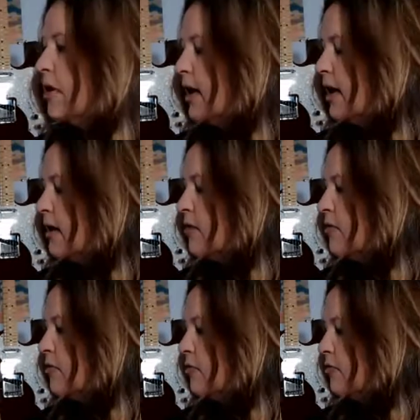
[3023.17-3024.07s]
and
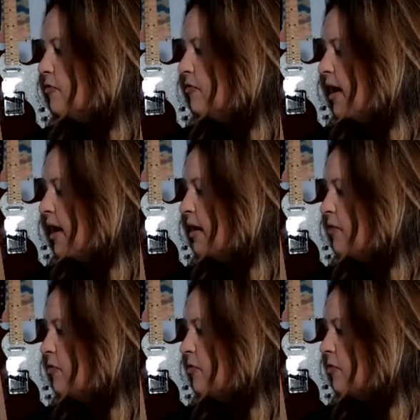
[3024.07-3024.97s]
5,
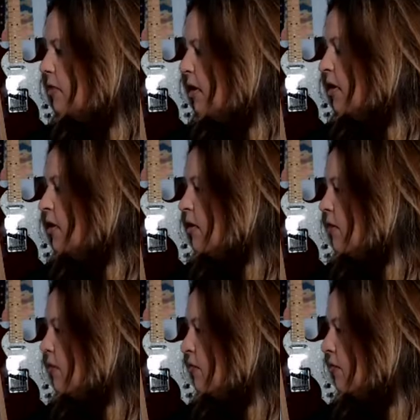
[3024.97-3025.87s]

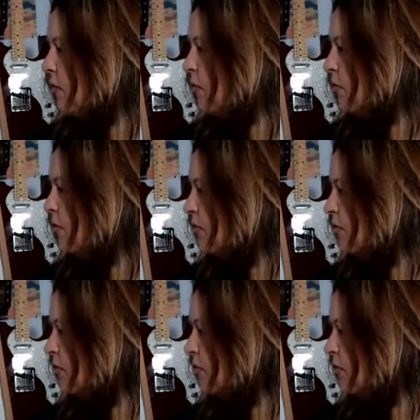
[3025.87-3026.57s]
4,